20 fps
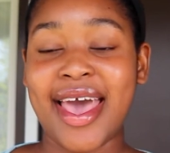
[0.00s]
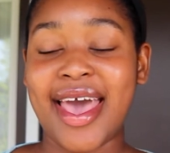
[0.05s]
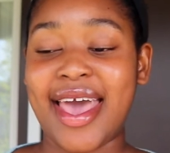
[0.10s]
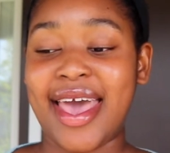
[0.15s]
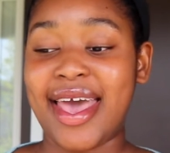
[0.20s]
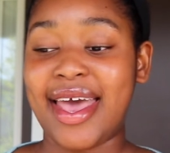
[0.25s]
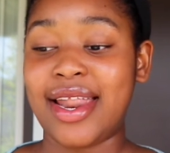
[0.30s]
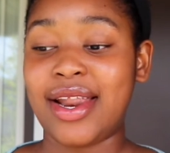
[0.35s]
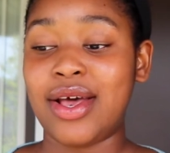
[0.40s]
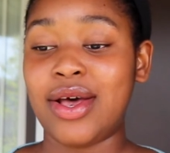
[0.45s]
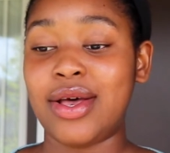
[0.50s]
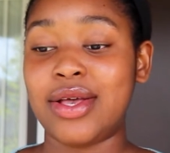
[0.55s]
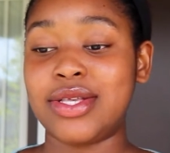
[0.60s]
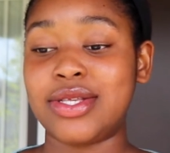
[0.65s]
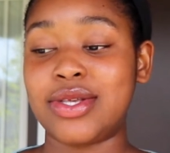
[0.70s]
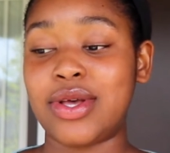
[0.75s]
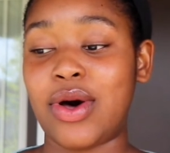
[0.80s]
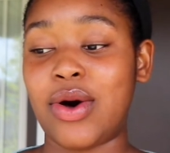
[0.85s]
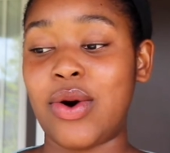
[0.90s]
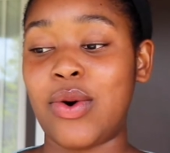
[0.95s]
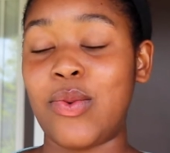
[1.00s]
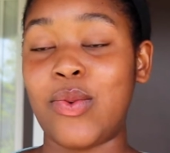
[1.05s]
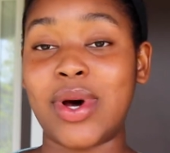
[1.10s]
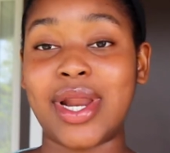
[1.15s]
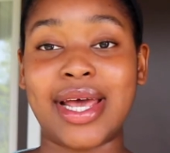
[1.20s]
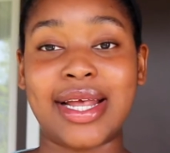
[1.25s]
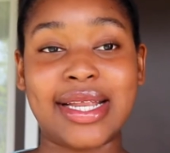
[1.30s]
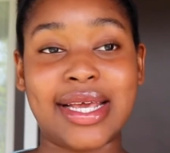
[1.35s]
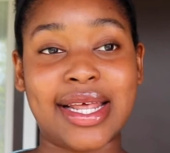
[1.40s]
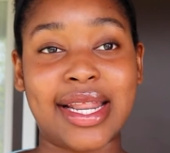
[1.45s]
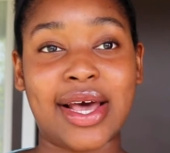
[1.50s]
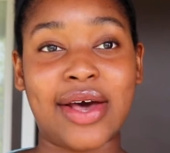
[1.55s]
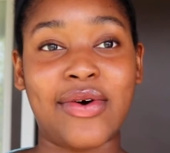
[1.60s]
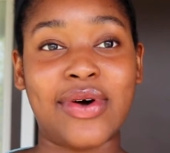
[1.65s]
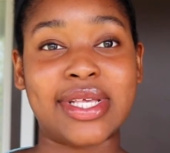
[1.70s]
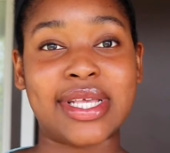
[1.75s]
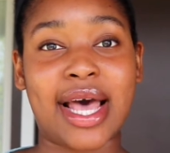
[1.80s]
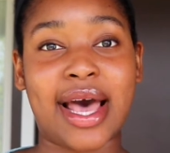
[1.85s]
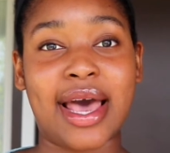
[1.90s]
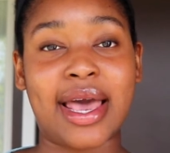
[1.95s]
And so what I did
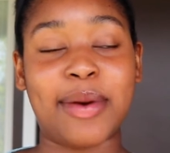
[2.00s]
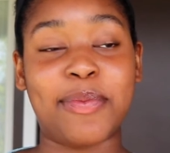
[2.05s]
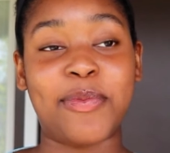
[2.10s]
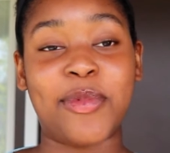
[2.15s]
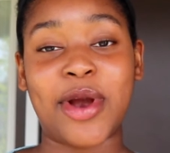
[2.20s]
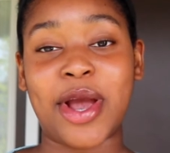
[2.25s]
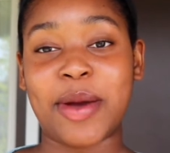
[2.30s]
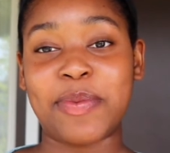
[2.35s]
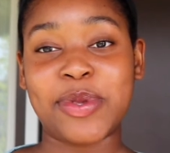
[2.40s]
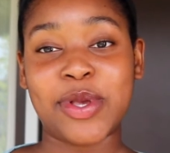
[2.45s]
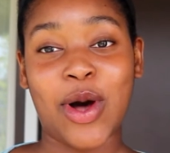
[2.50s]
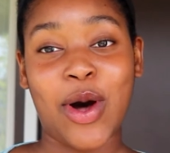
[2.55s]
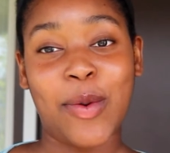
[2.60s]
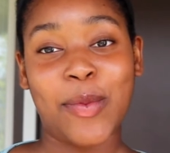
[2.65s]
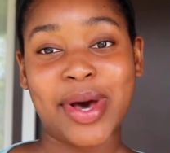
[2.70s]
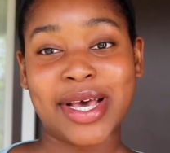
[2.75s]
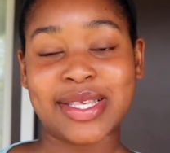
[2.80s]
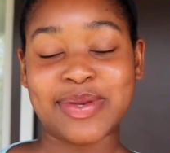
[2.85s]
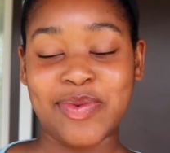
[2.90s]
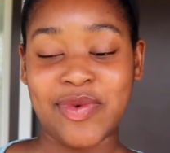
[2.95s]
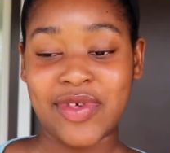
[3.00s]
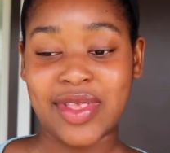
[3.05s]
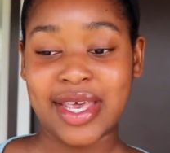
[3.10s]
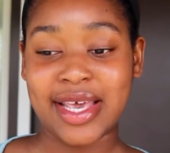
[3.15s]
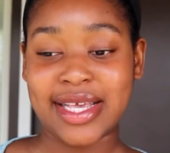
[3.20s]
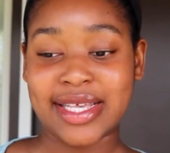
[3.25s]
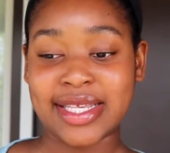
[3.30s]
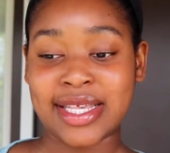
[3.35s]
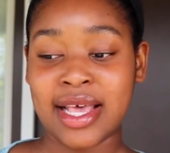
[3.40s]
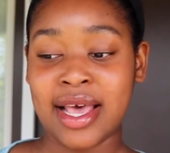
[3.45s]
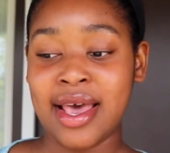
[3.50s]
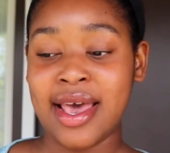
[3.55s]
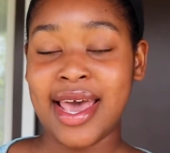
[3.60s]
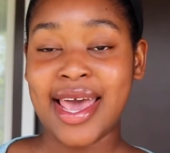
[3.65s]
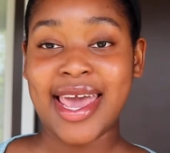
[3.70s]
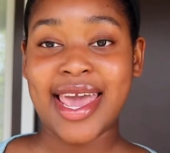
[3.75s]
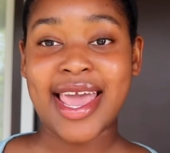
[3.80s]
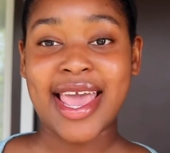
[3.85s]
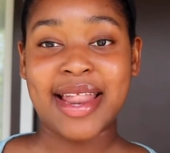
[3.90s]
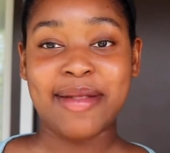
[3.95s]
was I prepped all my smoothies
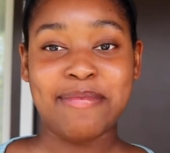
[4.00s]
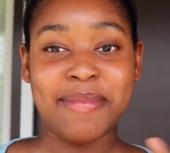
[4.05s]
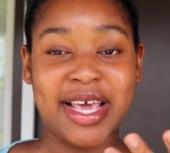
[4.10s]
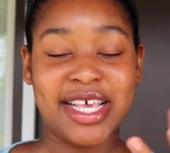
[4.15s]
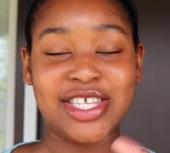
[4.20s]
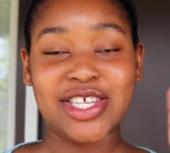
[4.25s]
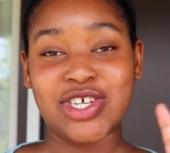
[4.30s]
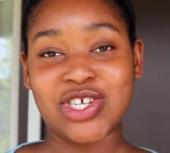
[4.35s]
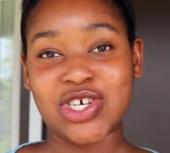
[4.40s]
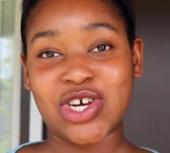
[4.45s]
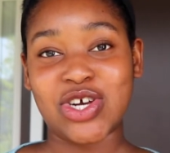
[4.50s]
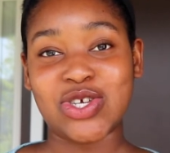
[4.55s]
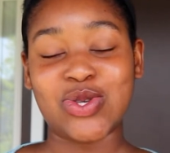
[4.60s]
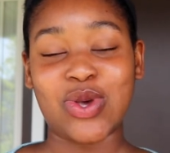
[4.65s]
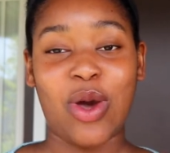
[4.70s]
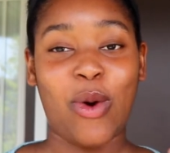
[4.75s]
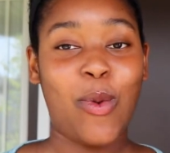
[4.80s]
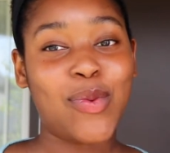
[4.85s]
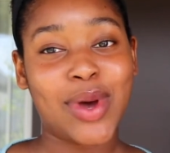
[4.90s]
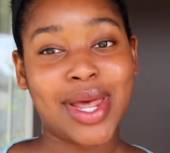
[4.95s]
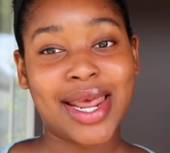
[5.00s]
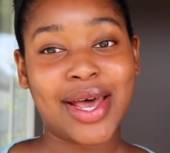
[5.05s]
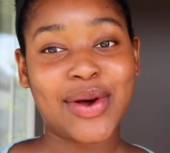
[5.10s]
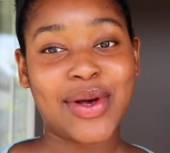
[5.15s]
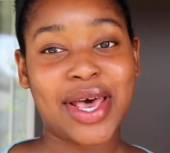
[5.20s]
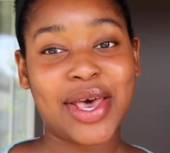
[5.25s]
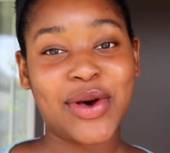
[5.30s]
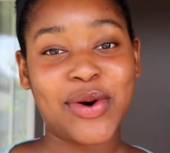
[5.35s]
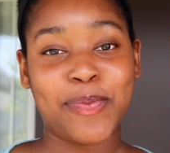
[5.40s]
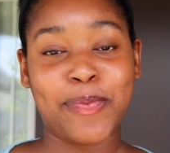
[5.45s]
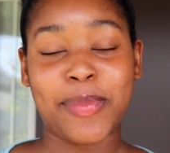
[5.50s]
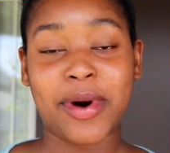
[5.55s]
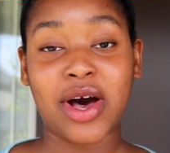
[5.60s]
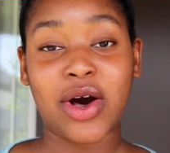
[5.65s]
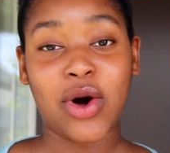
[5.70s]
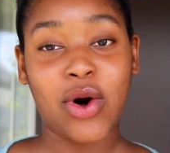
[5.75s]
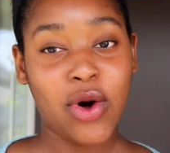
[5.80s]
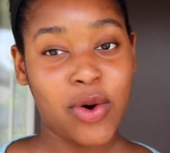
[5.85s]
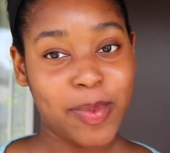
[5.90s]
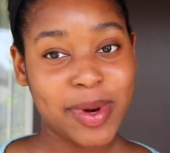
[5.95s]
in mason jars. So I went out, I
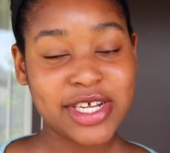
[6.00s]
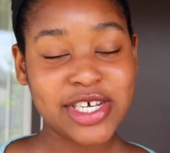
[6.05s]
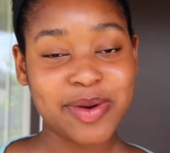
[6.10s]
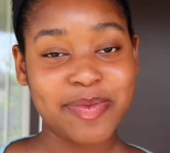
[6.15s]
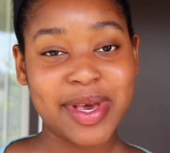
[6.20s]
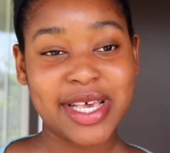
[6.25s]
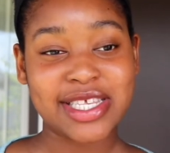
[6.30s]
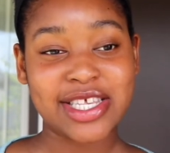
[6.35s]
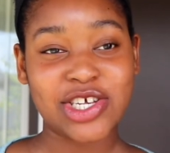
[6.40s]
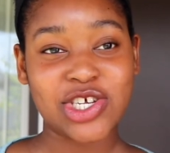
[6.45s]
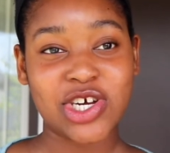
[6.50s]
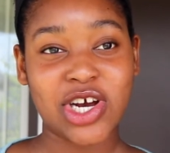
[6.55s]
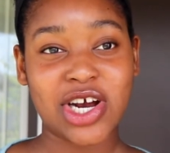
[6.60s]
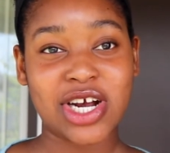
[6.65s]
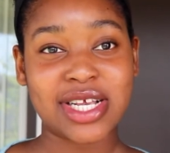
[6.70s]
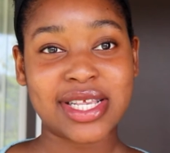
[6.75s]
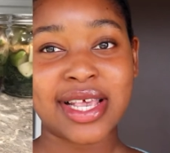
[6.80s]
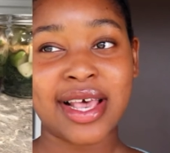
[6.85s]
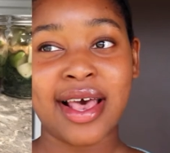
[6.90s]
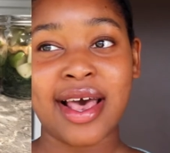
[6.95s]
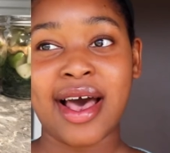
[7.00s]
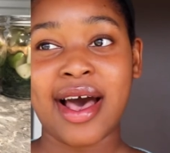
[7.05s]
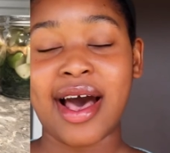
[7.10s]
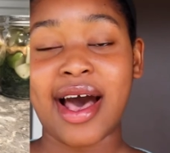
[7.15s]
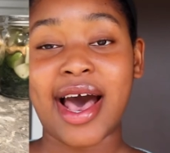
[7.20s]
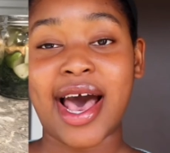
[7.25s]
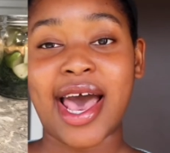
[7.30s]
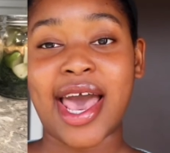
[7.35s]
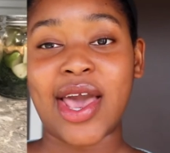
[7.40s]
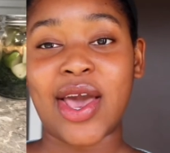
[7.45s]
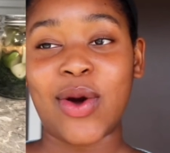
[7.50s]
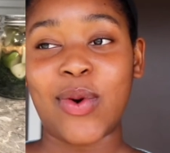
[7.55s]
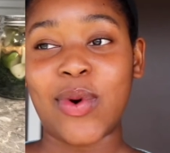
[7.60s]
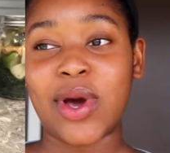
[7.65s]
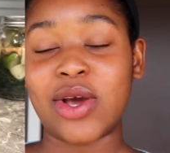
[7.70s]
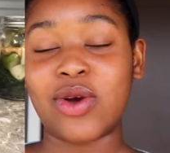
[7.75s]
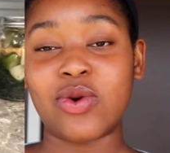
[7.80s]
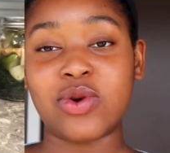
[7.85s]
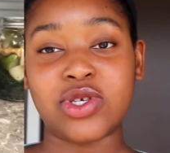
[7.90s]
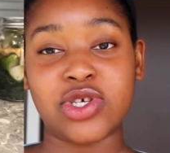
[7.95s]
bought a whole bunch of mason jars. I
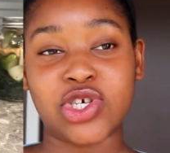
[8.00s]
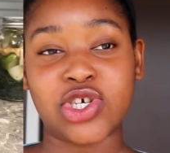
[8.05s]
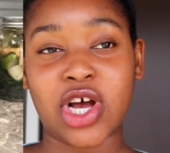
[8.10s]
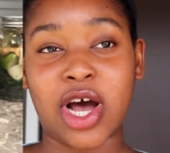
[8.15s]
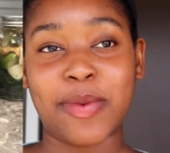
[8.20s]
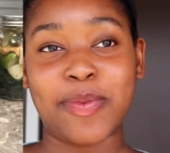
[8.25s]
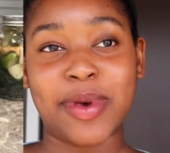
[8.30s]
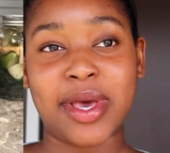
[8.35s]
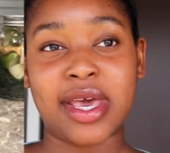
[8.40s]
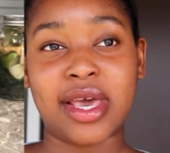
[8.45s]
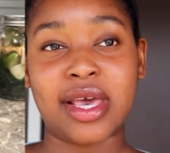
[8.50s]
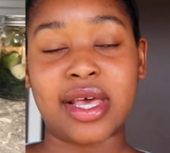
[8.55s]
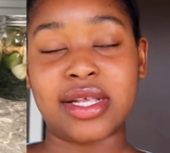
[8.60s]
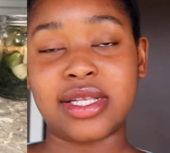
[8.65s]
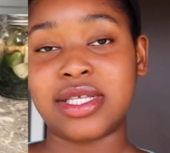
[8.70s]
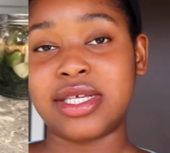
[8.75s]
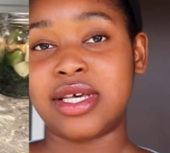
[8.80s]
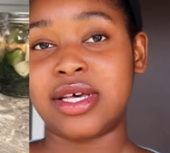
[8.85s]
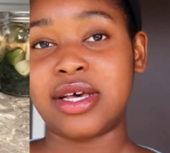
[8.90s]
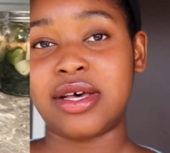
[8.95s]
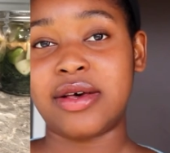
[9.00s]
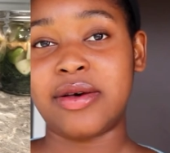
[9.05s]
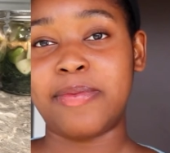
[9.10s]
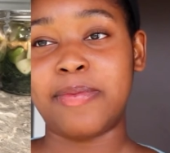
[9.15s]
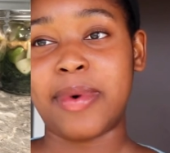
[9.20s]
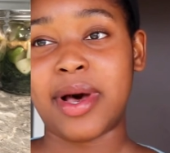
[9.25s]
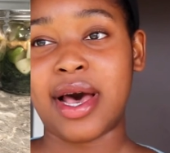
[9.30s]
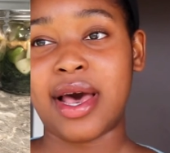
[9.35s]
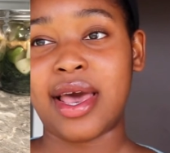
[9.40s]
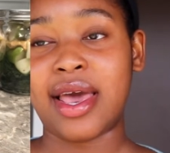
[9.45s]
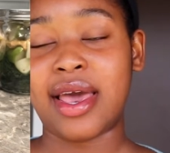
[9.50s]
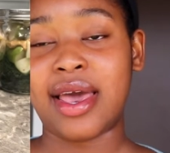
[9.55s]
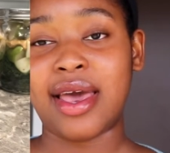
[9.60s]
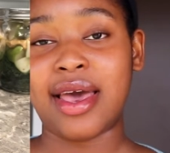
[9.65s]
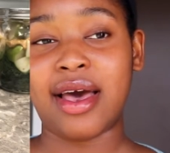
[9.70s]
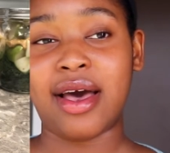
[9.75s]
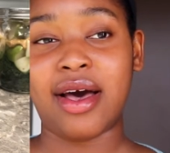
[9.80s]
went grocery shopping to buy